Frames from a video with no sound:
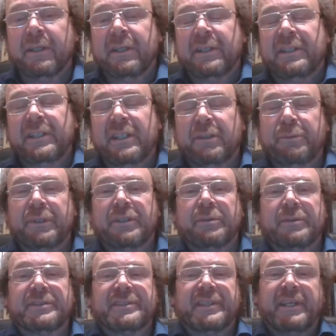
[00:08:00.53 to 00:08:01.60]
here we
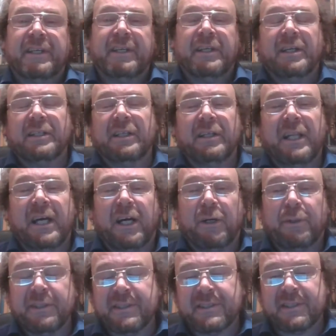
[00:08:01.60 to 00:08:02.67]
could say an
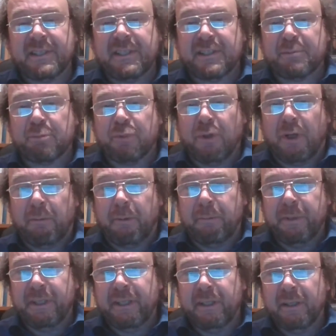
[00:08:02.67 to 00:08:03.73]
allowance is
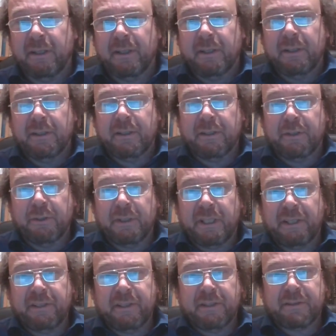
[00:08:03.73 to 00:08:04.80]
probably a good
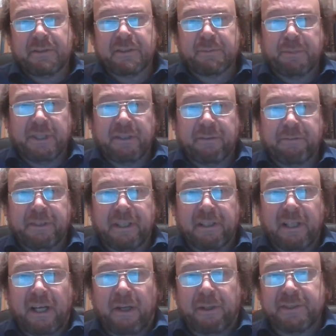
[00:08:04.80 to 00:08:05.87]
idea to speak of an
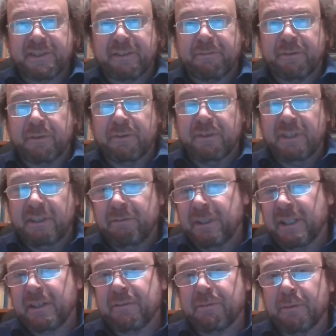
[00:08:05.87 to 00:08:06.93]
allowance if you
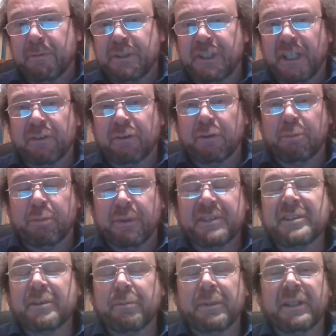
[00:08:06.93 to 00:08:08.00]
deviate from a general
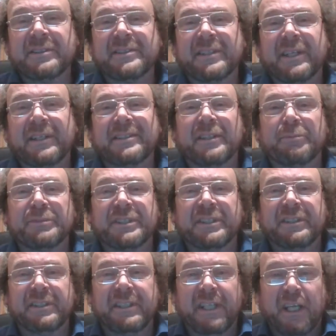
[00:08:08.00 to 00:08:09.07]
principle and say
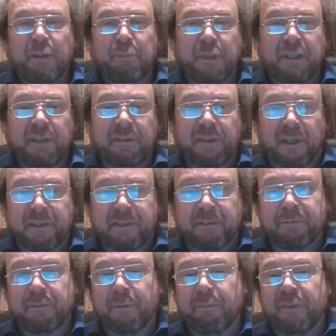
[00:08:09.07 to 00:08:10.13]
something can be deducted
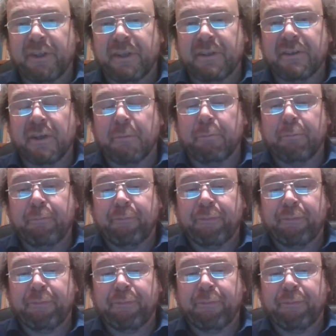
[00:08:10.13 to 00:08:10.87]
from the income.